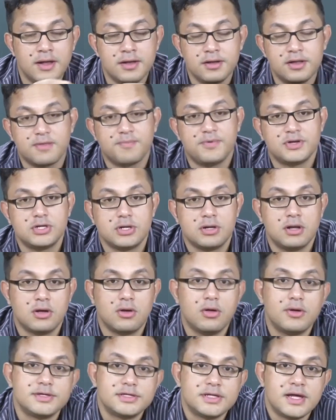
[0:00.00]
in this particular
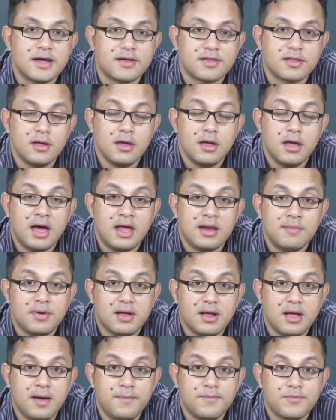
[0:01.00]
context and it
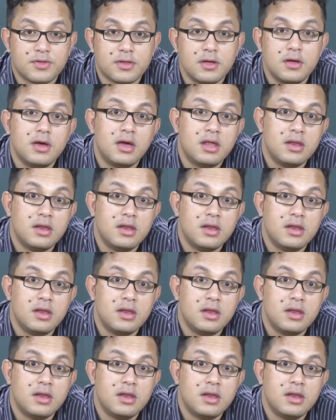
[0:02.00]
becomes,